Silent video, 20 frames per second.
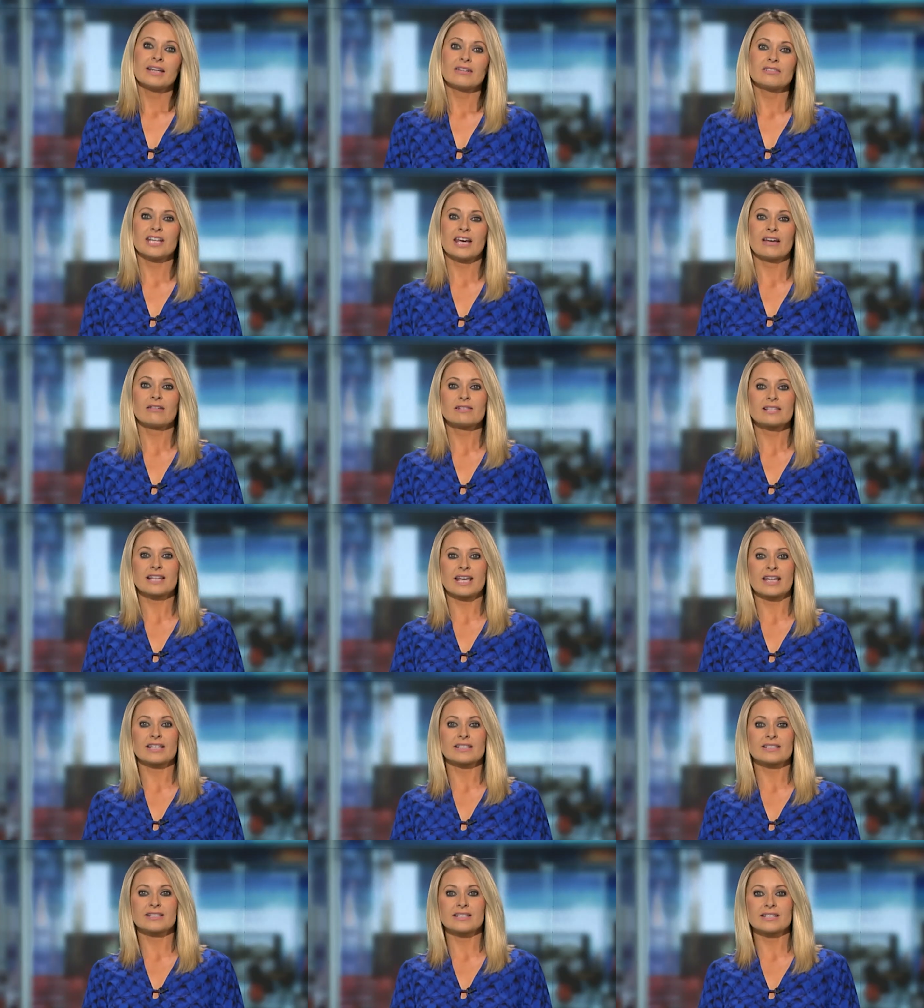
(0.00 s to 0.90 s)
Towns
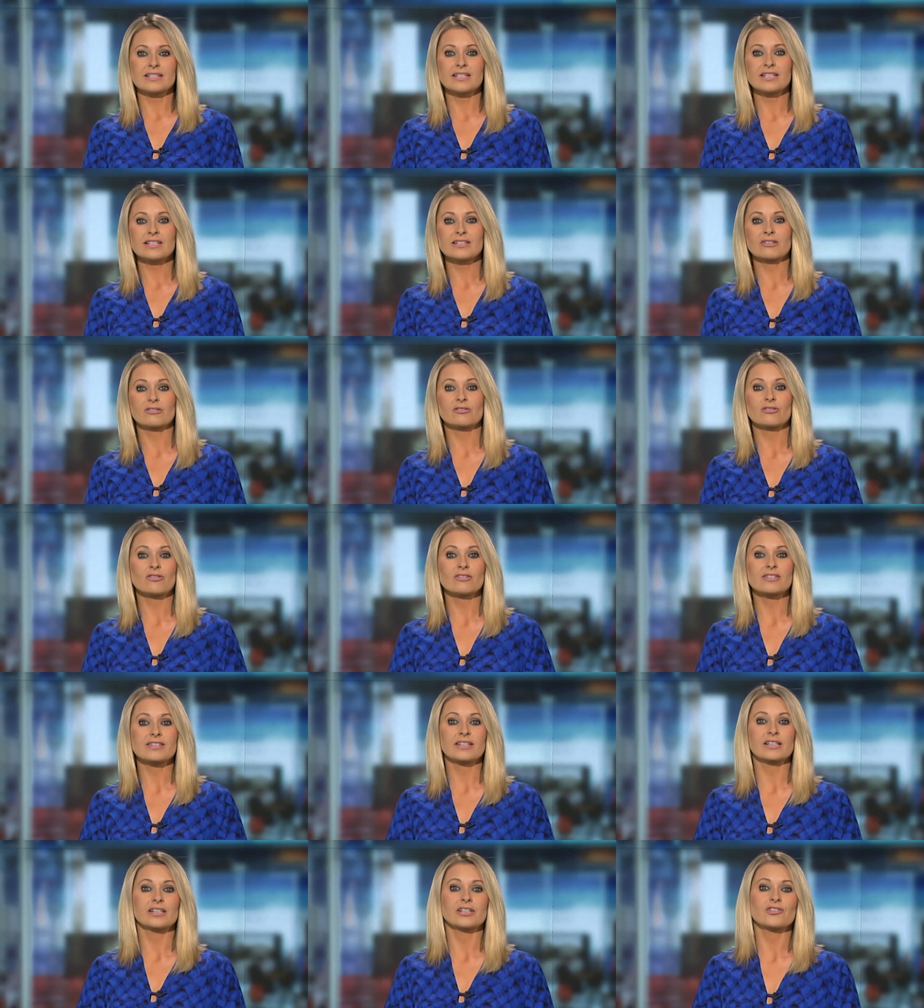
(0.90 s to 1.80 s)
and cities
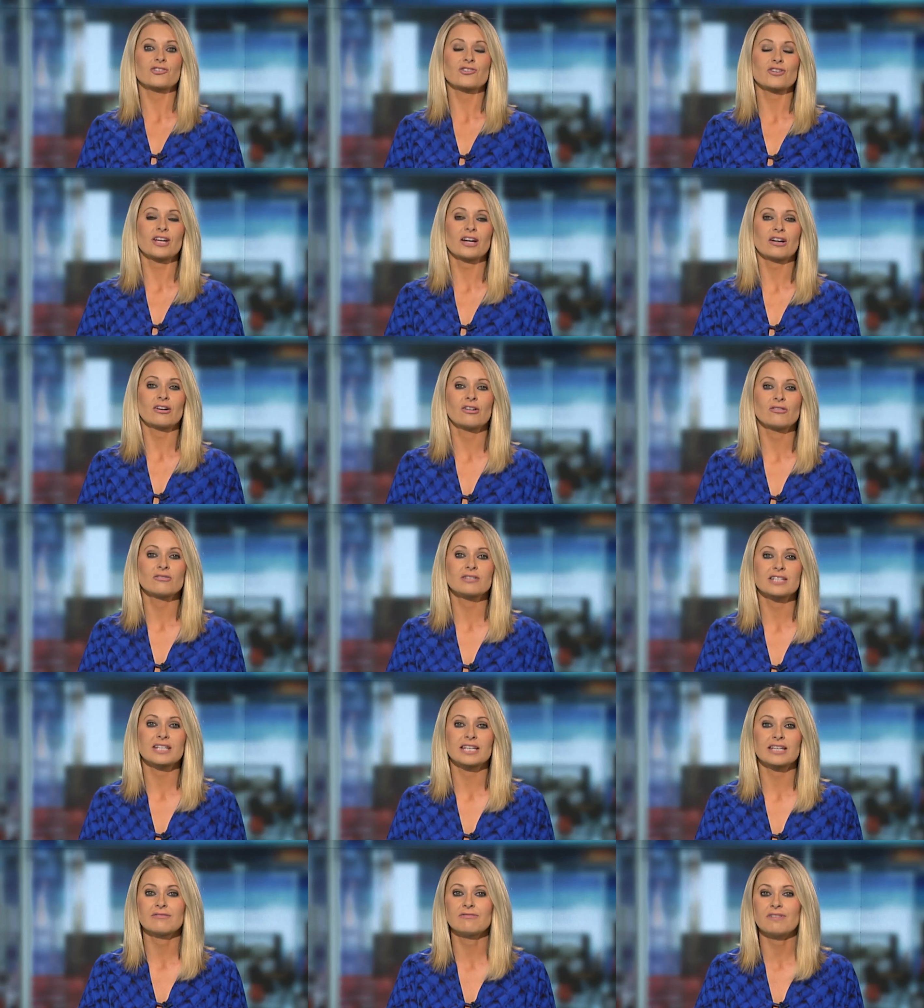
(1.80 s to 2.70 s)
across the country are
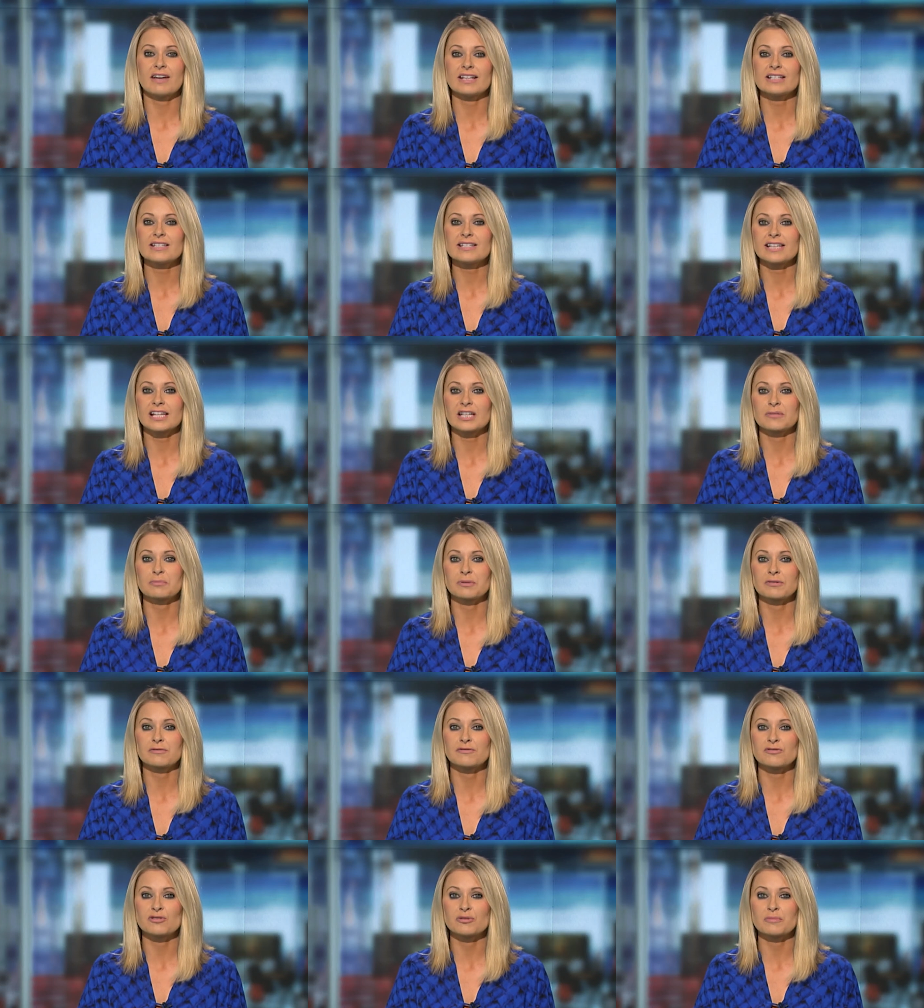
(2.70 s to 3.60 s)
hosting events and
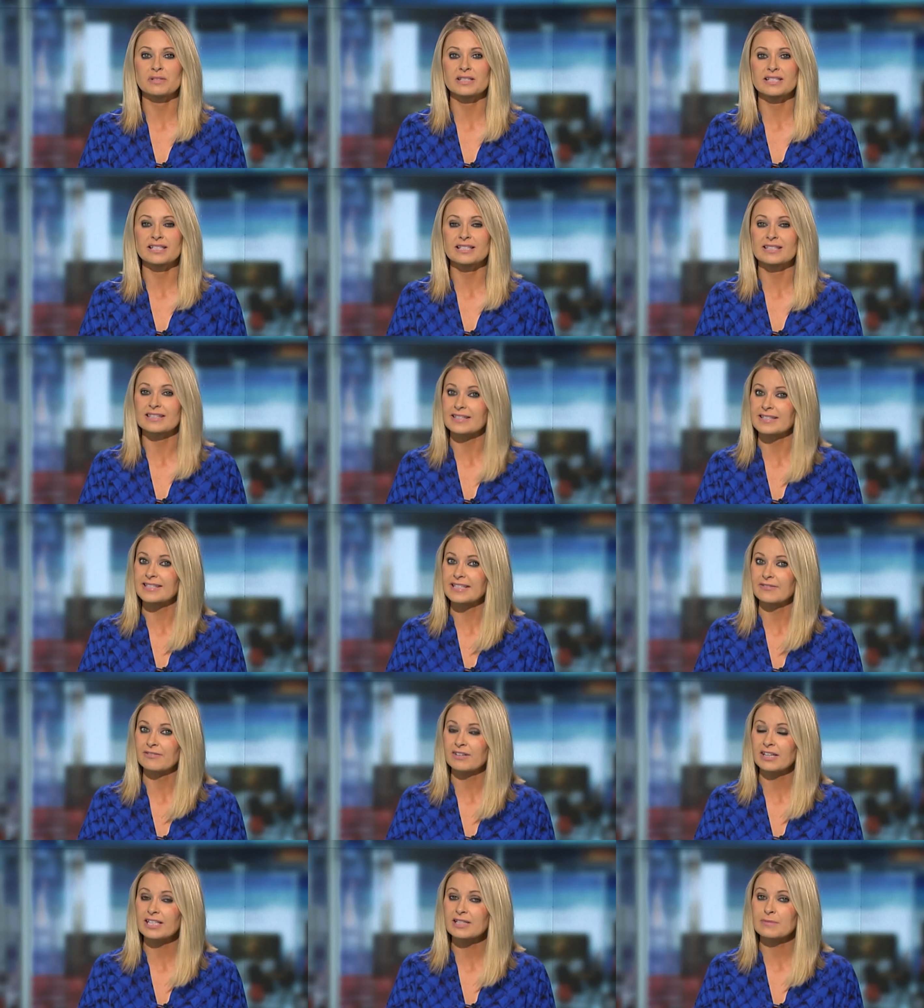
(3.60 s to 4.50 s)
performances this
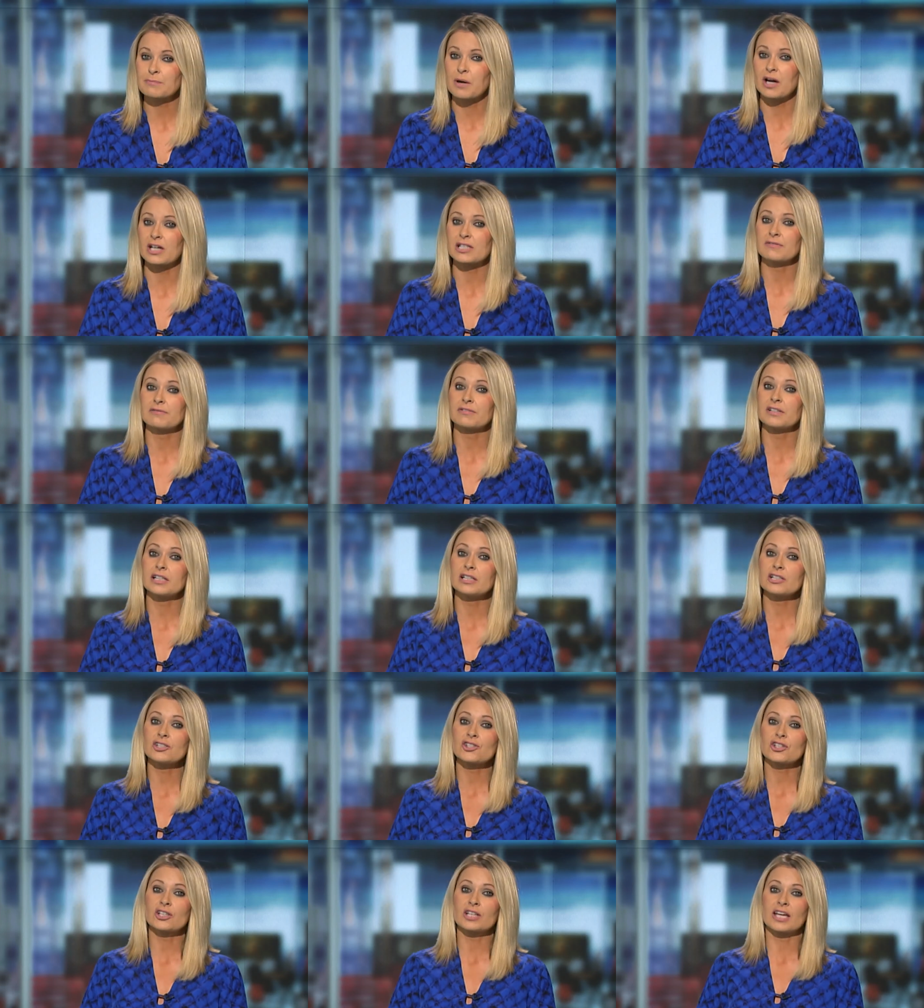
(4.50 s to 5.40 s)
evening as part of
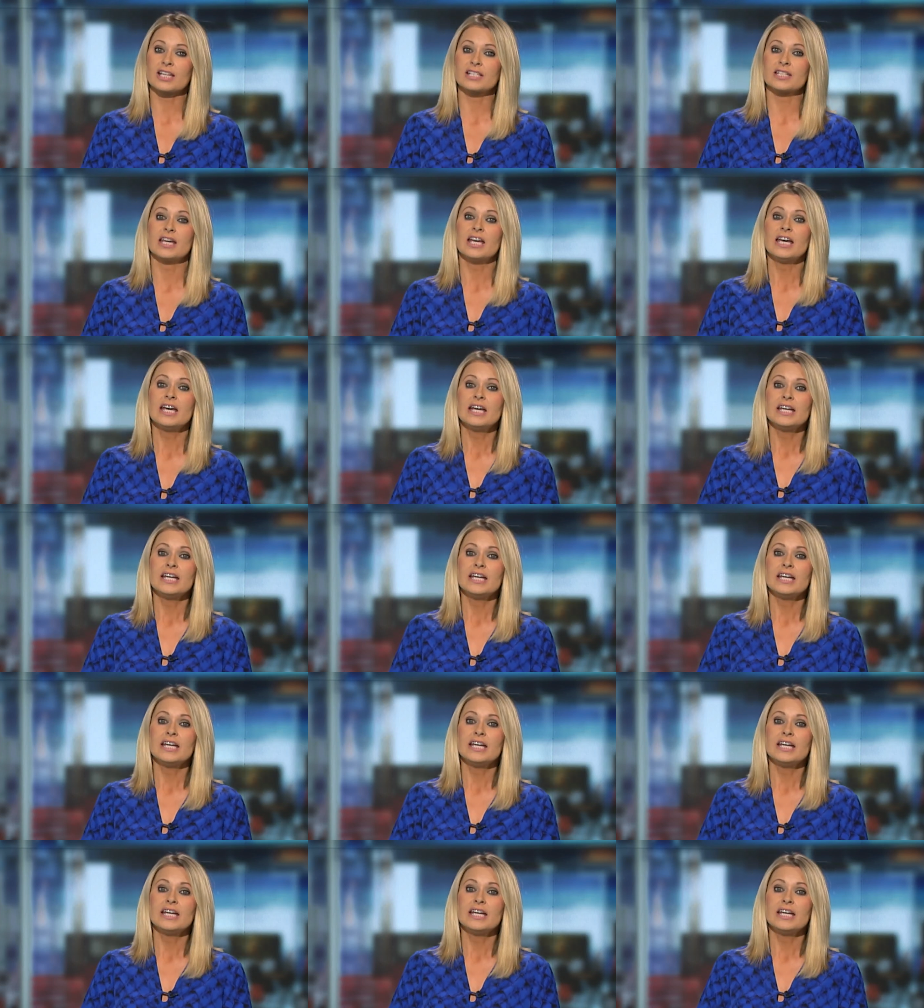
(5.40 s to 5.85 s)
Culture Night.